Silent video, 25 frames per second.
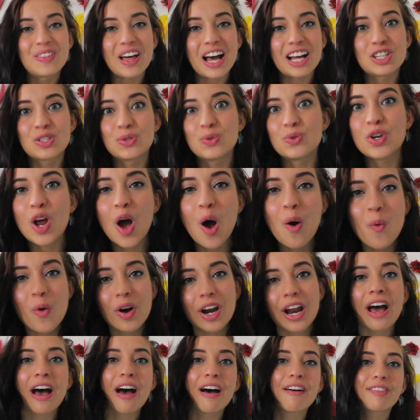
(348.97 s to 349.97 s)
that do not
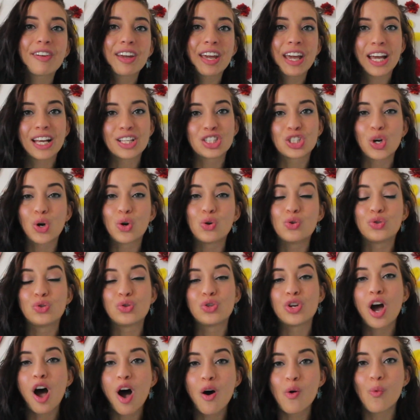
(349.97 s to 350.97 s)
want to have kids or do
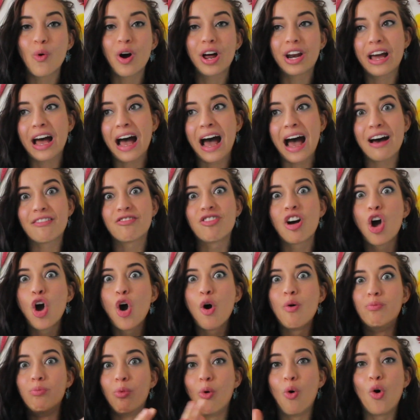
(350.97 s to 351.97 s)
not want to have
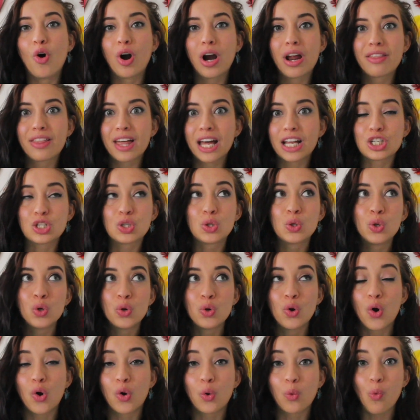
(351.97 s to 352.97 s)
more than
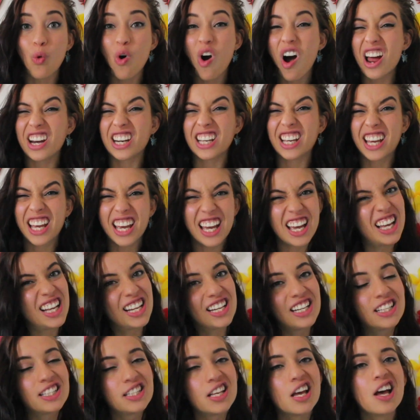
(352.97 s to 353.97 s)
2 or 1
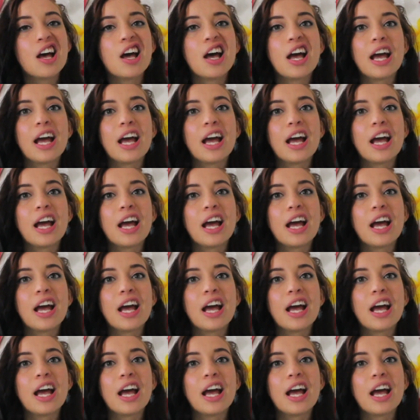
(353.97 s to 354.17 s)
kids.